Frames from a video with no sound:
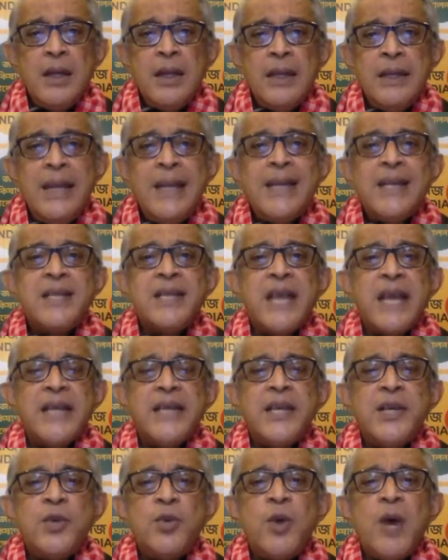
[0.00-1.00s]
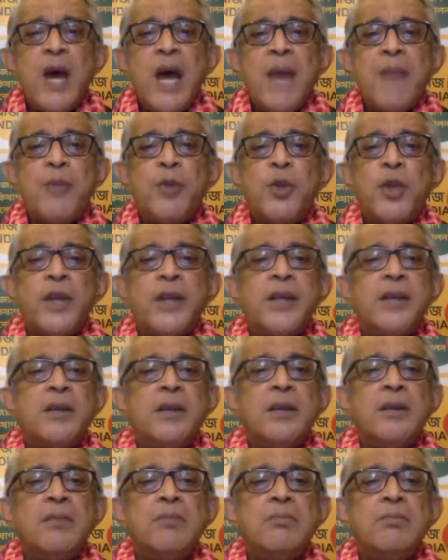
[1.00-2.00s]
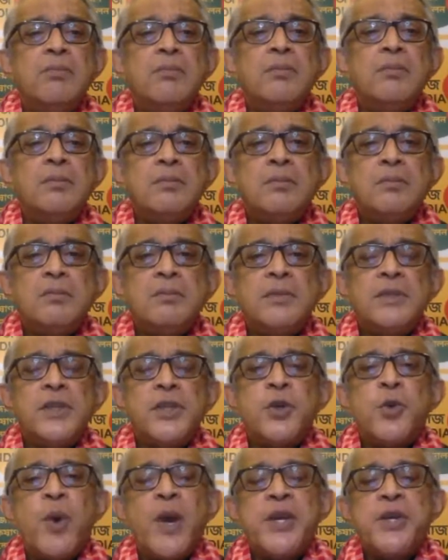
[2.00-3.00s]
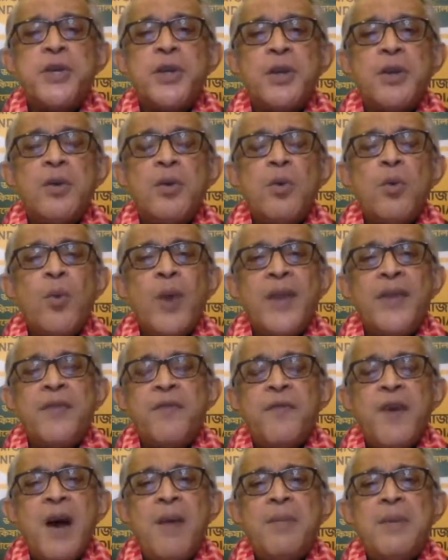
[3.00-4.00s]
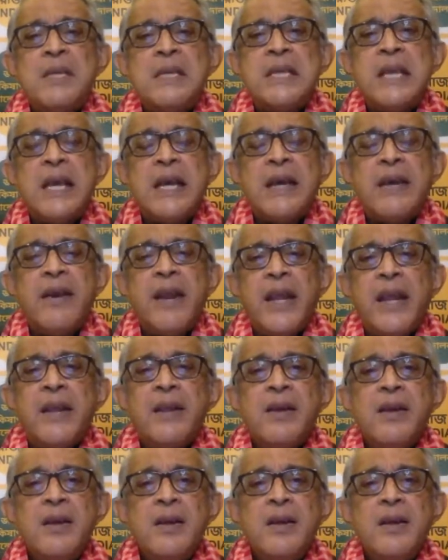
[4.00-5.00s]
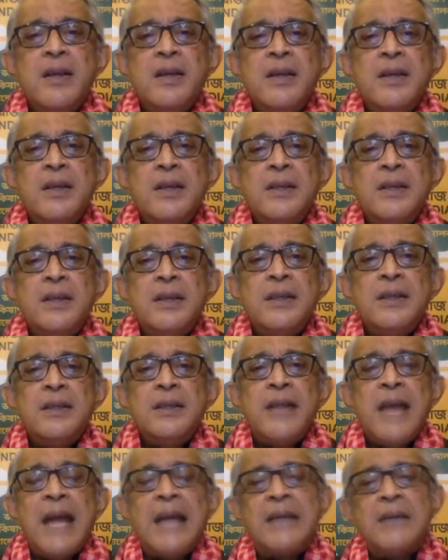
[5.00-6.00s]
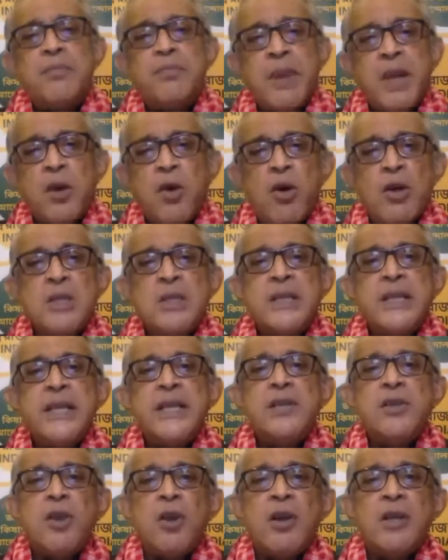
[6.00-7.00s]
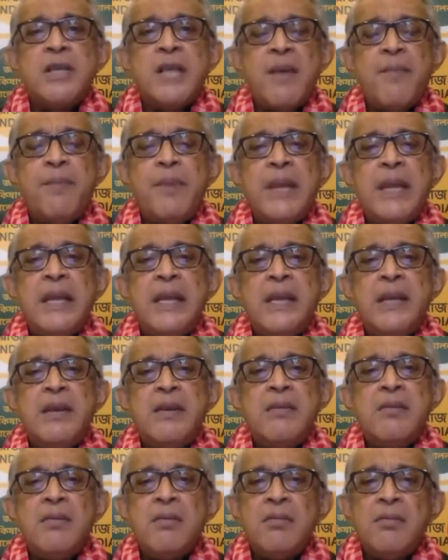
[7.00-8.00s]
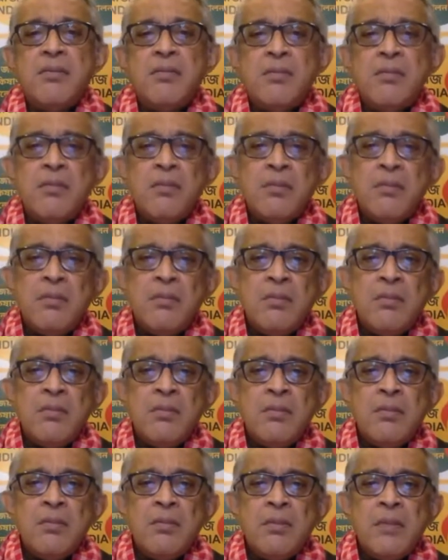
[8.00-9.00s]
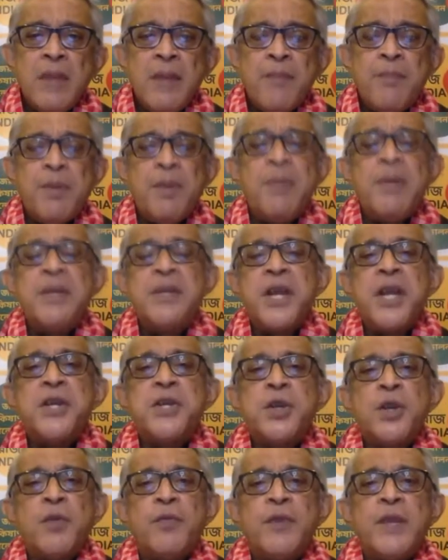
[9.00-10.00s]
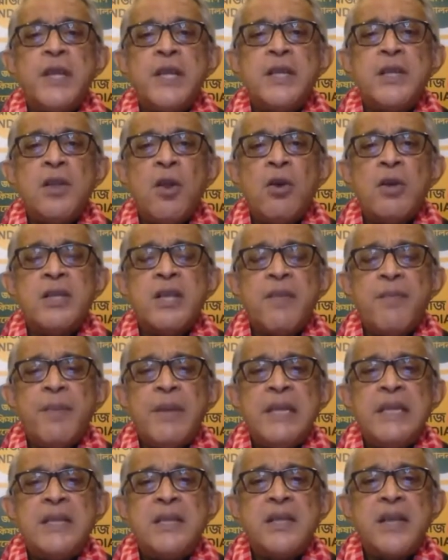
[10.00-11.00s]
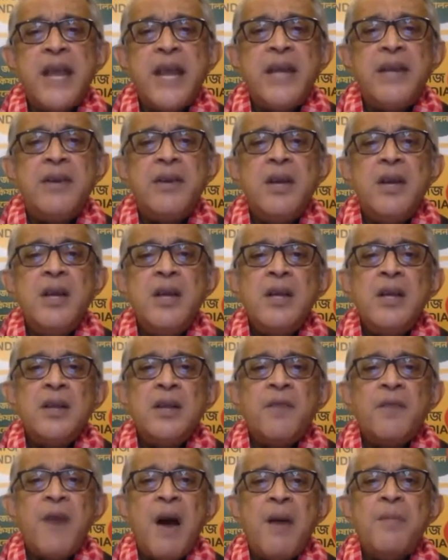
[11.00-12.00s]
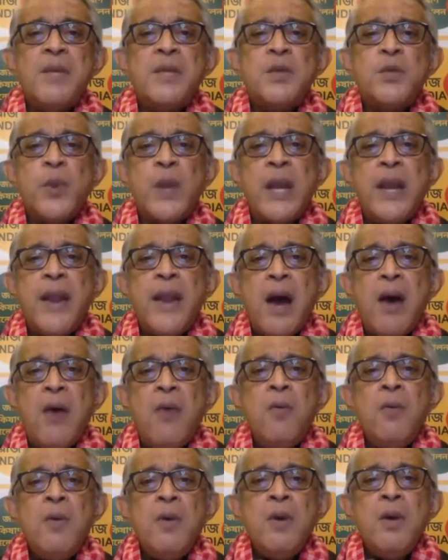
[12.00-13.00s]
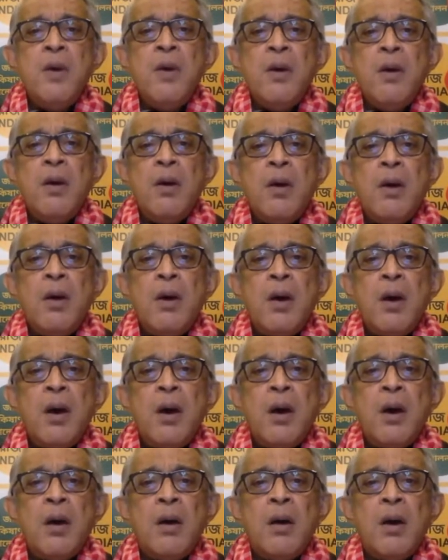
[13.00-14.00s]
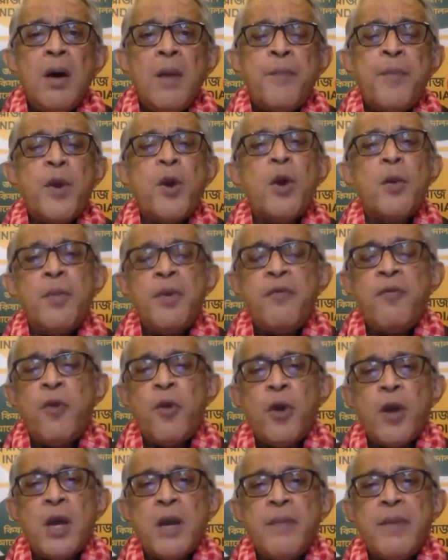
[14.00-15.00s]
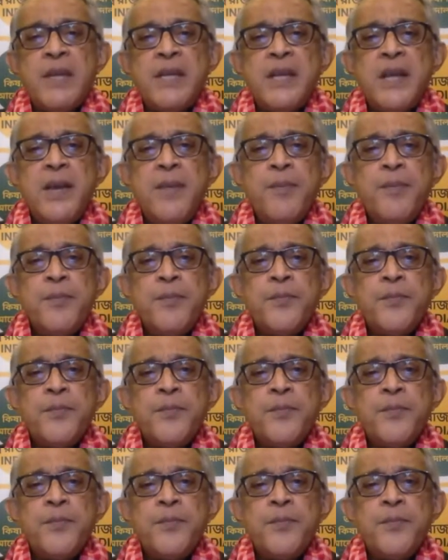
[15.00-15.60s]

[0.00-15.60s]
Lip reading: Let us get into a hypothetical situation where the farmers agree that because these laws have been, implementation of these laws have been stayed, the farmers will now appear before a committee